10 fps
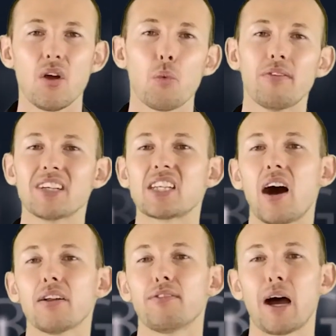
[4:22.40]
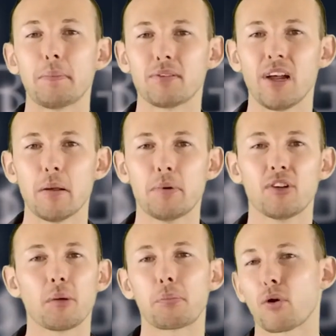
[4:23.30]
with a ton of app
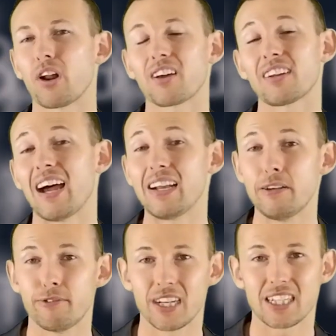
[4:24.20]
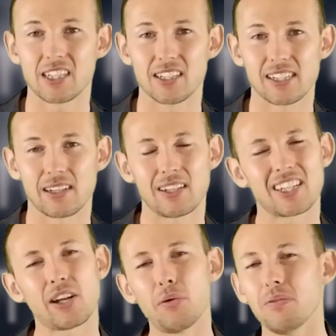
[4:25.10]
developers, products and investors.
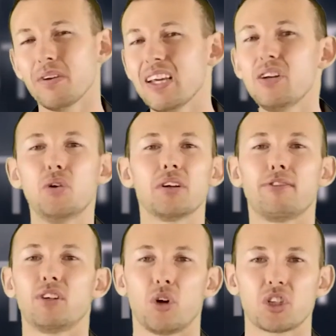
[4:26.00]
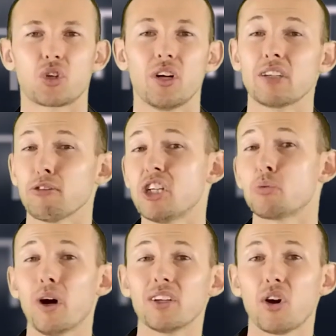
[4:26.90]
So in order for Dogecoin to reach
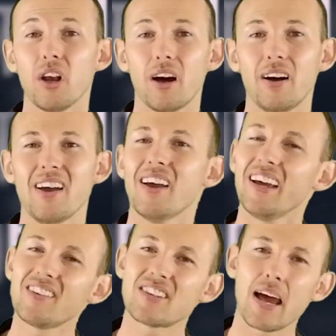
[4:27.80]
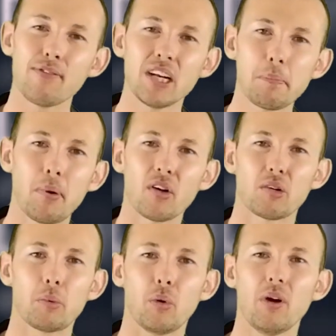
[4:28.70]
$1, it's definitely
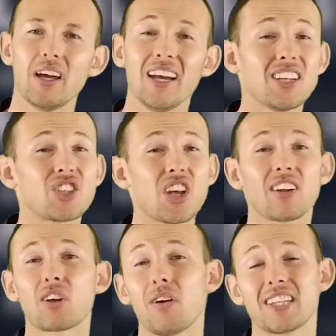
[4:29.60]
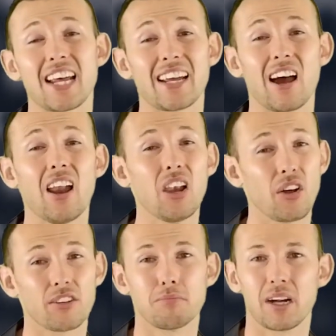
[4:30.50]
possible, it's just going to take a
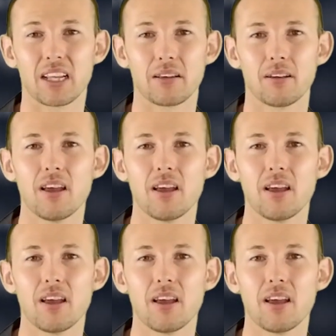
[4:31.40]
lot of money.